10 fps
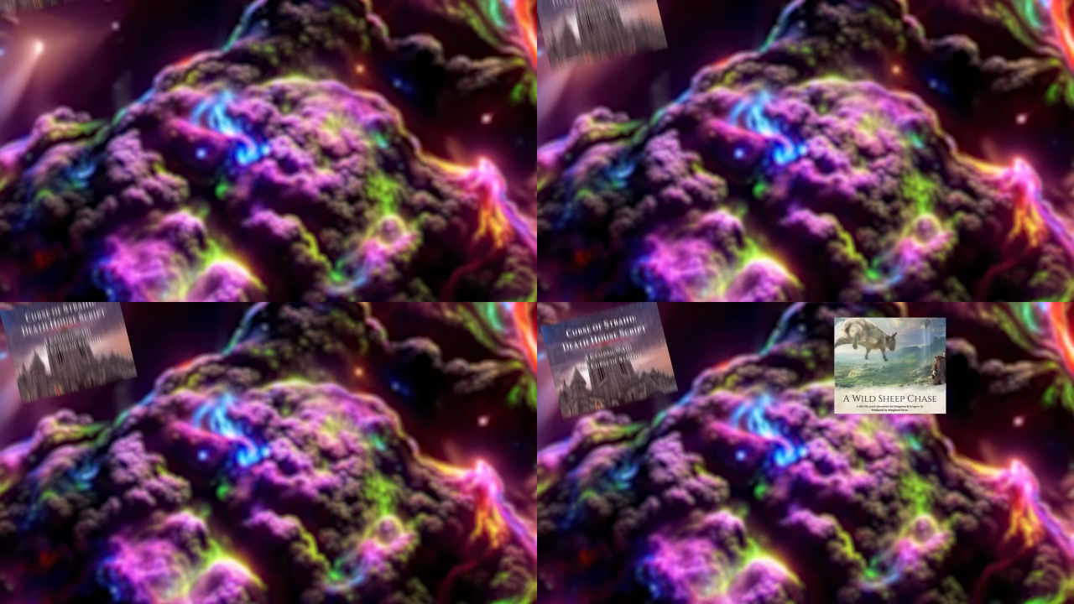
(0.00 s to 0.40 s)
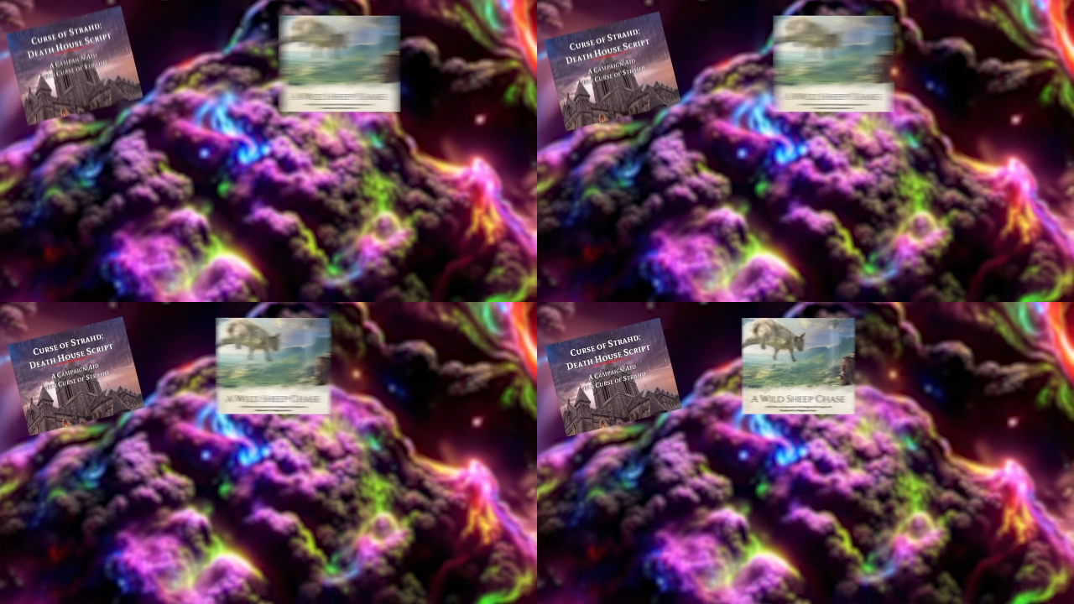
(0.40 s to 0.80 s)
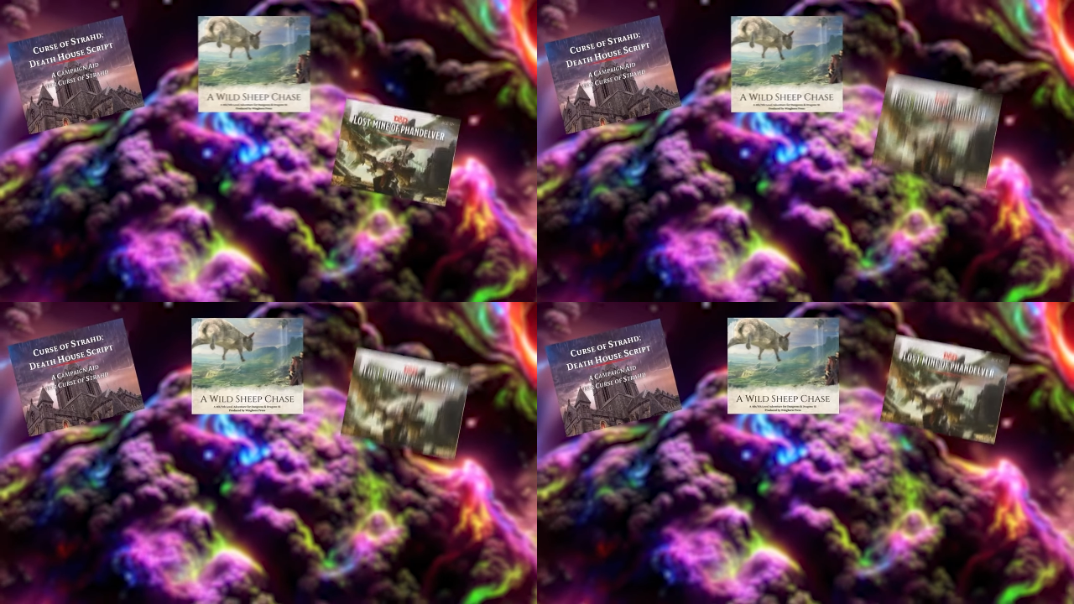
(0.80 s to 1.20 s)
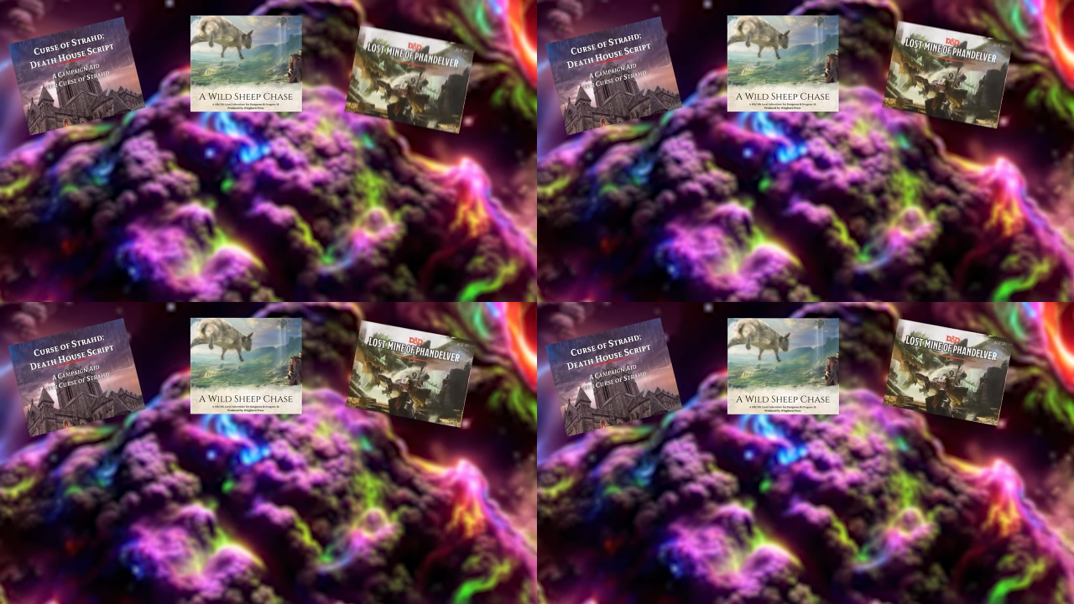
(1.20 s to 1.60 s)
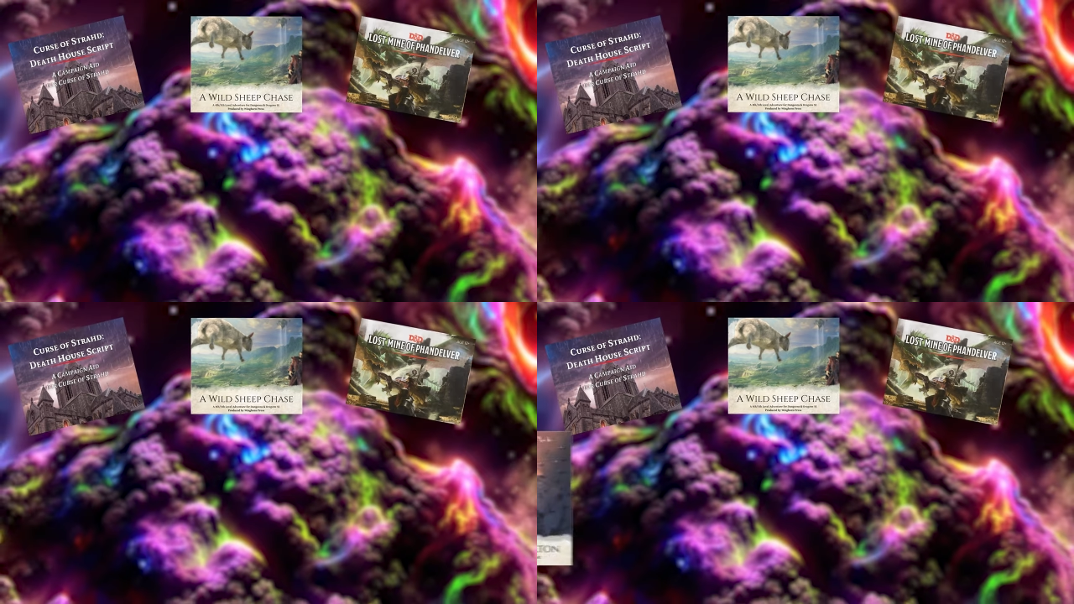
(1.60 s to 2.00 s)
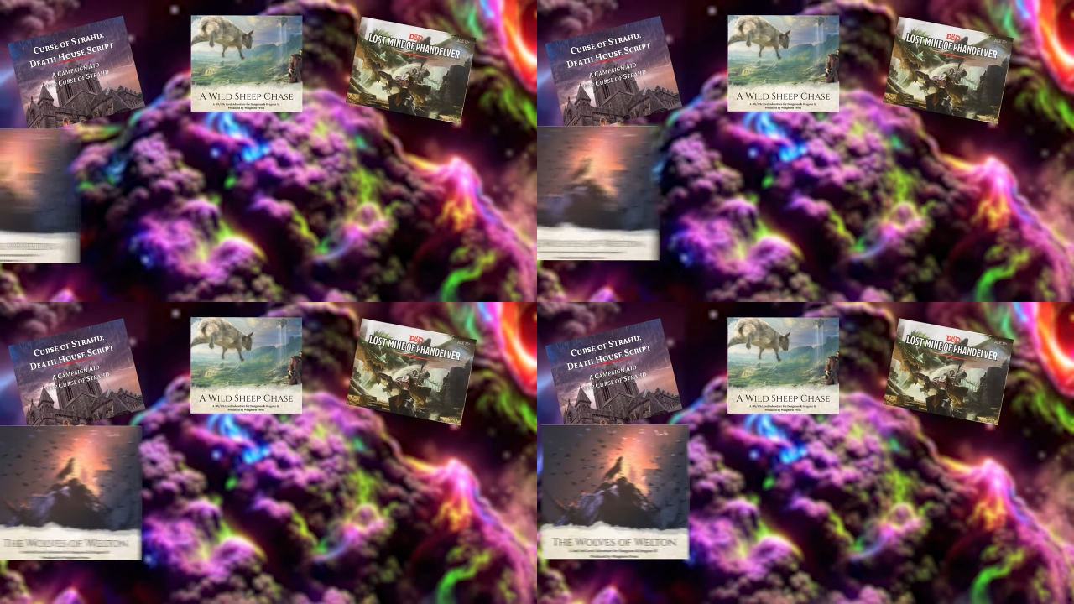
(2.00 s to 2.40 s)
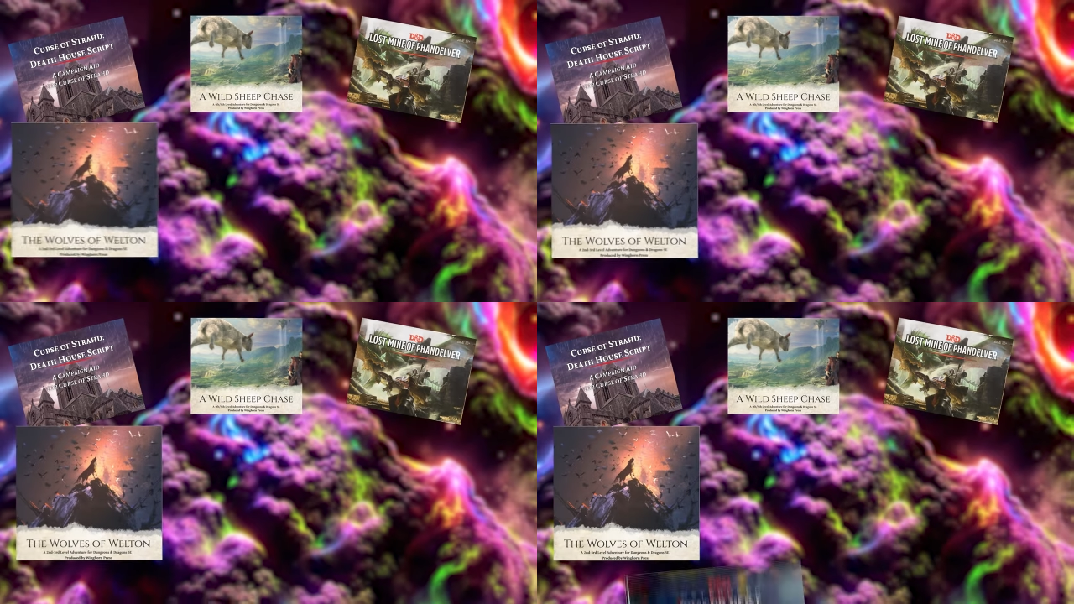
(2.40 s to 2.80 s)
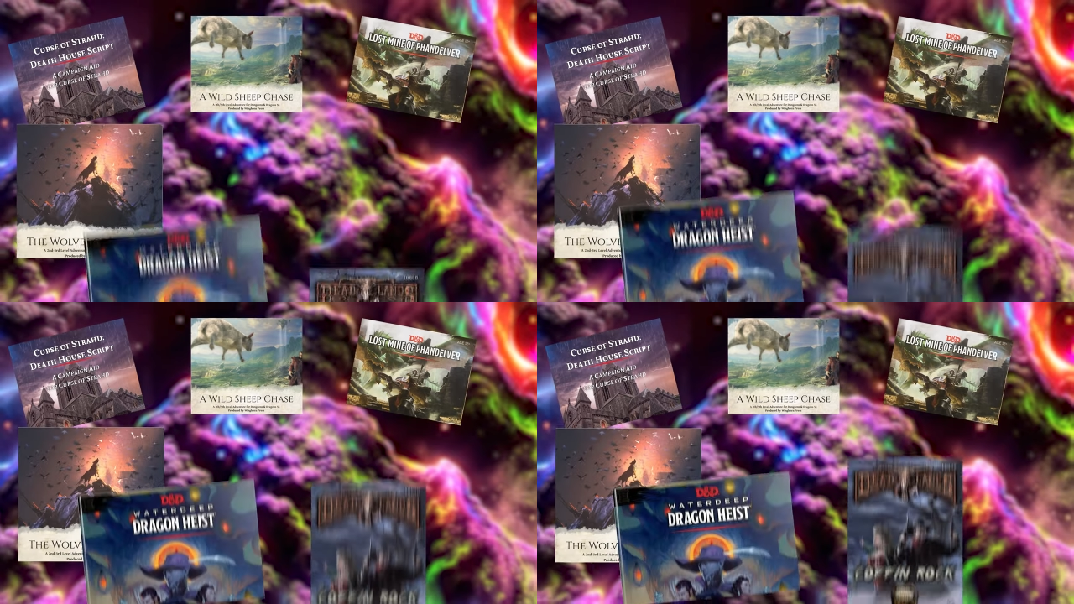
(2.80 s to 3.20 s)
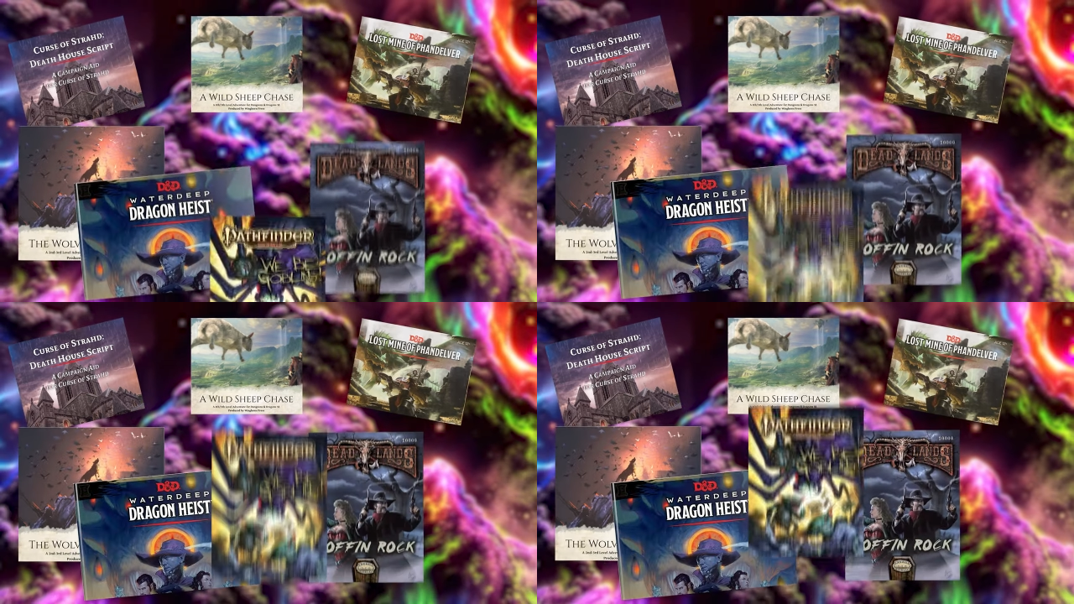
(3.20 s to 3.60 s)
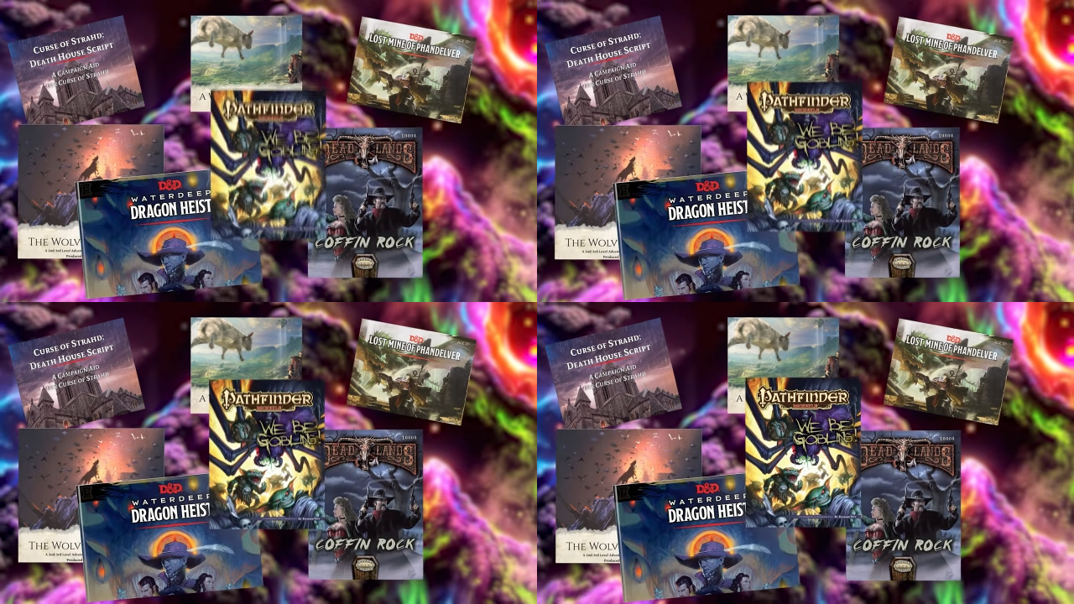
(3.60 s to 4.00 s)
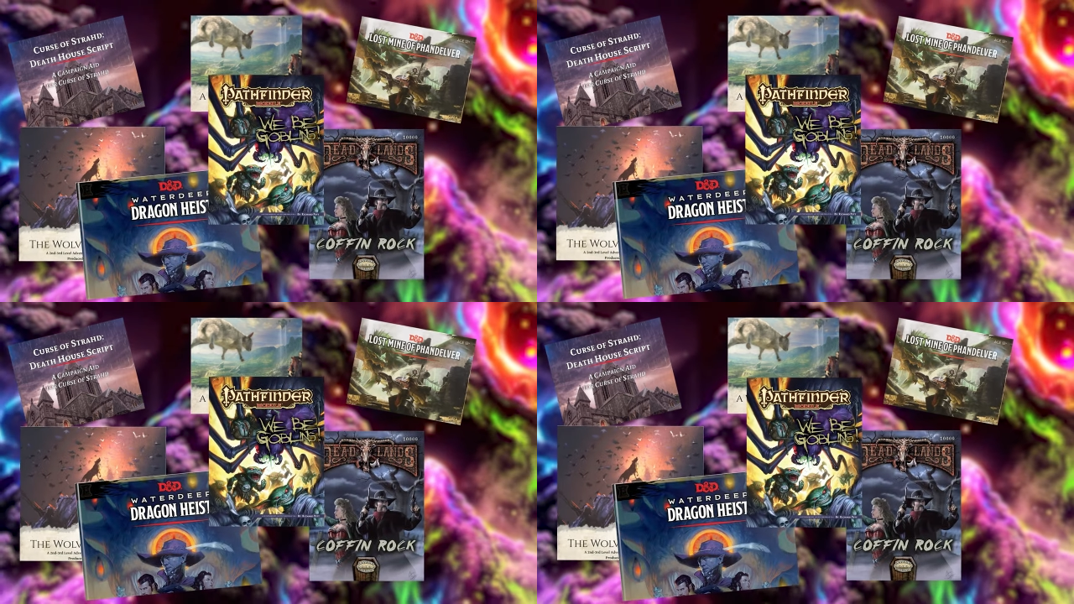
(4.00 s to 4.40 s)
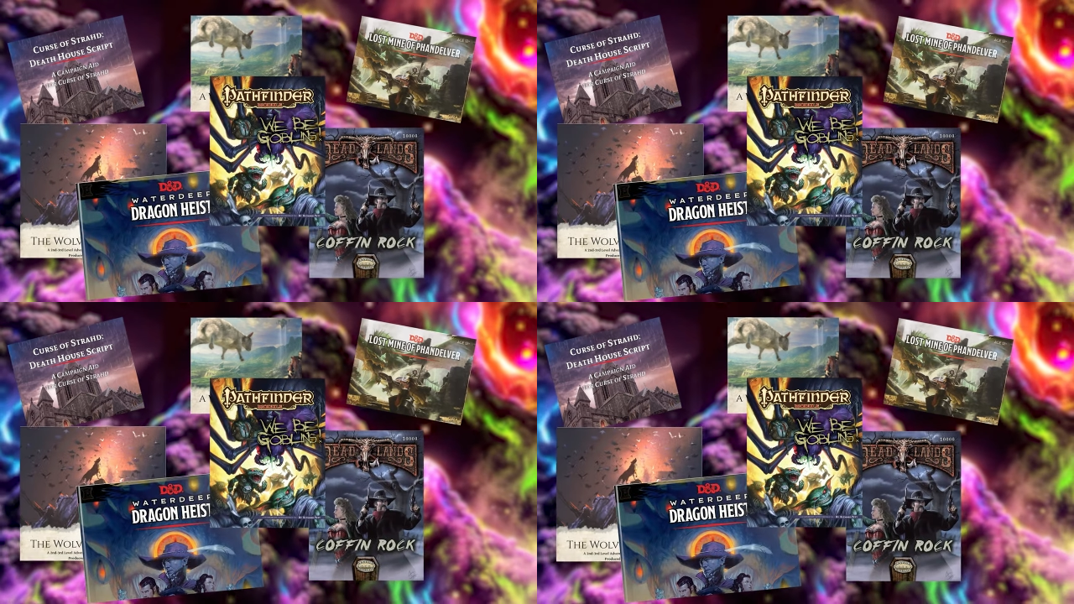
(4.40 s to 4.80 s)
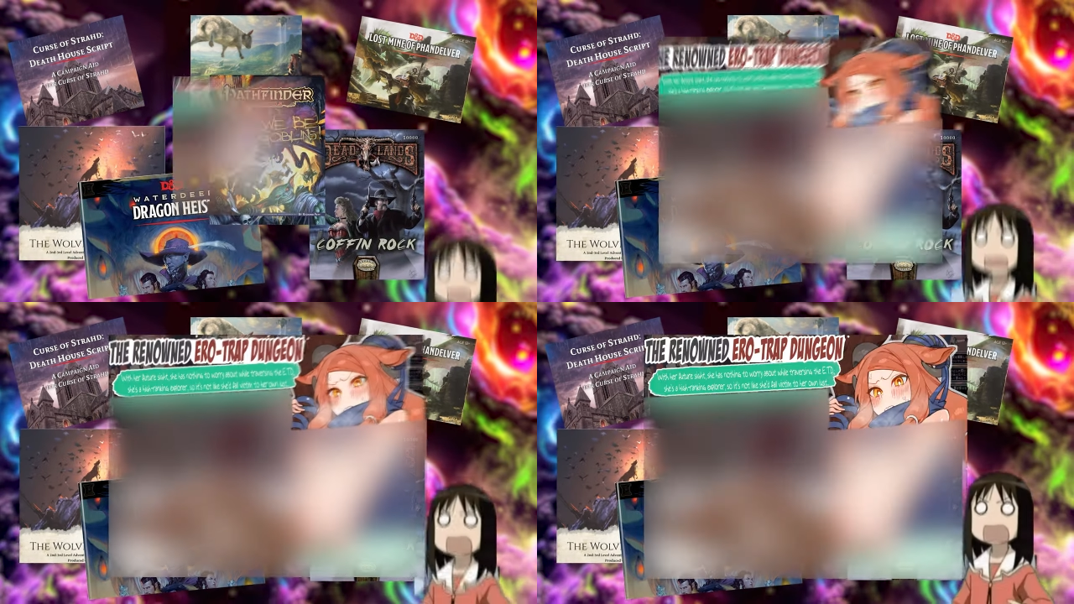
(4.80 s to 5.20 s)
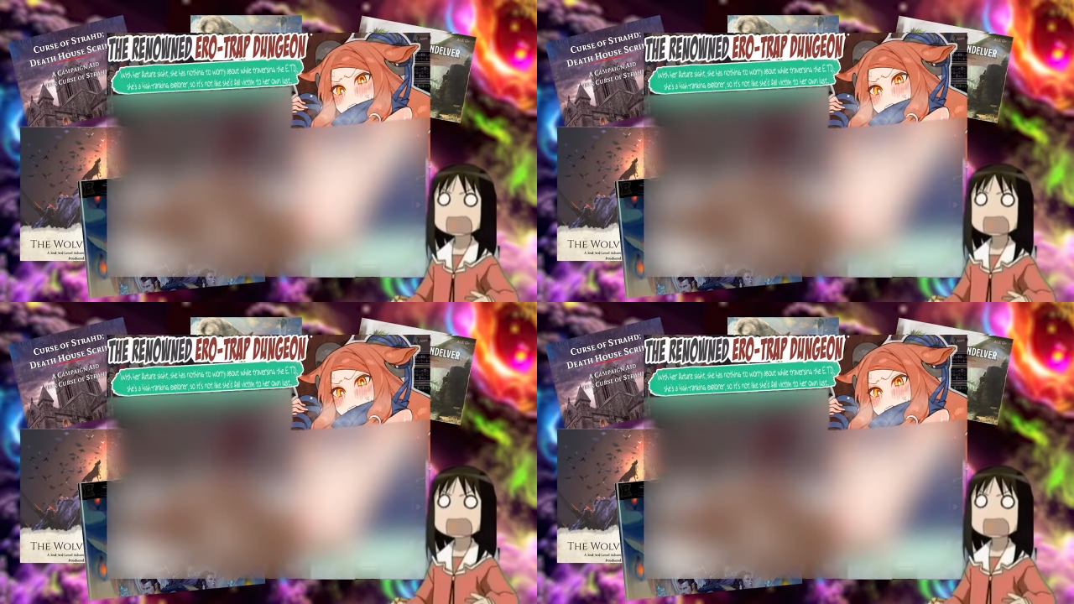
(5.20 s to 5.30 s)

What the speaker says: No face is visible, so there are no lips to read.